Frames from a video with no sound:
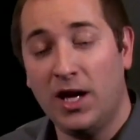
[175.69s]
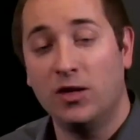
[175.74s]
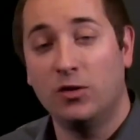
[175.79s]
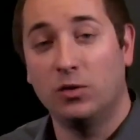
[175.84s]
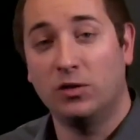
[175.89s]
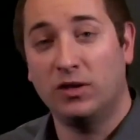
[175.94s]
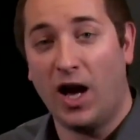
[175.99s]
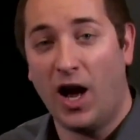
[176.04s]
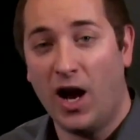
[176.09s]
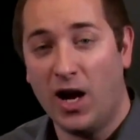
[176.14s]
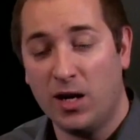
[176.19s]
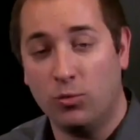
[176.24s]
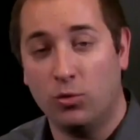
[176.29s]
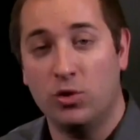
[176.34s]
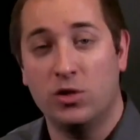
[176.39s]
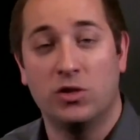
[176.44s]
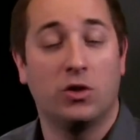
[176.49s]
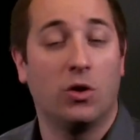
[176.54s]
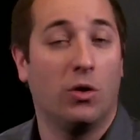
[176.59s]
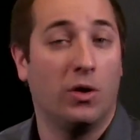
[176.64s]
and the
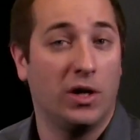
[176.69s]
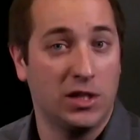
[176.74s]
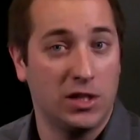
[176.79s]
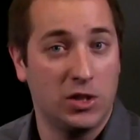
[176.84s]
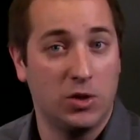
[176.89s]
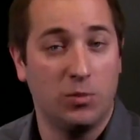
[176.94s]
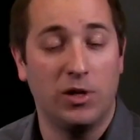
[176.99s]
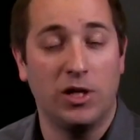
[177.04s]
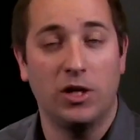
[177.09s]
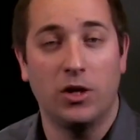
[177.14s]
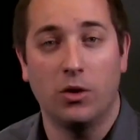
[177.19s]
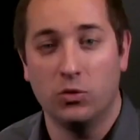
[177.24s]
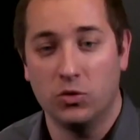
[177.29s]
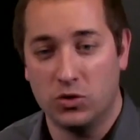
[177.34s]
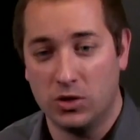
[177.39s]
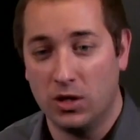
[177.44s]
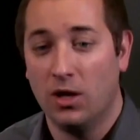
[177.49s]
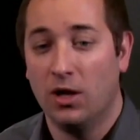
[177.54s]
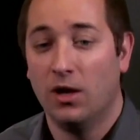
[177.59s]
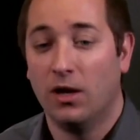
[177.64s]
timer is going to be
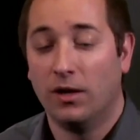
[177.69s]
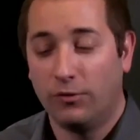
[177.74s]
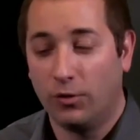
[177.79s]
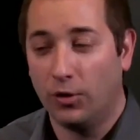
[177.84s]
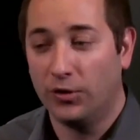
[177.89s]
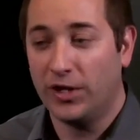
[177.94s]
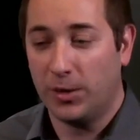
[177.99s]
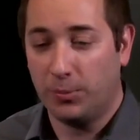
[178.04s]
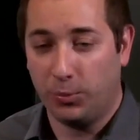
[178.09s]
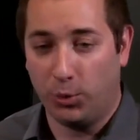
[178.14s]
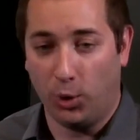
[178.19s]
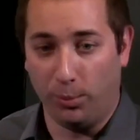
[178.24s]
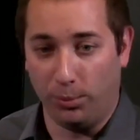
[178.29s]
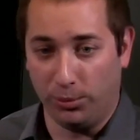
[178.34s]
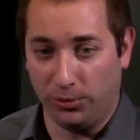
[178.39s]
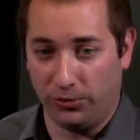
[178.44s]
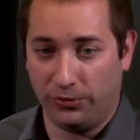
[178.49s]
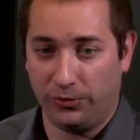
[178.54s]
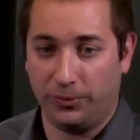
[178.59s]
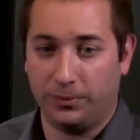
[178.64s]
used for that
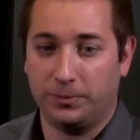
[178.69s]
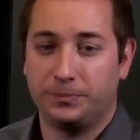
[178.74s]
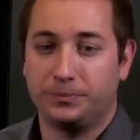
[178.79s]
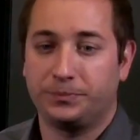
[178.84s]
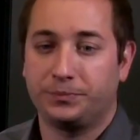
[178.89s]
purpose.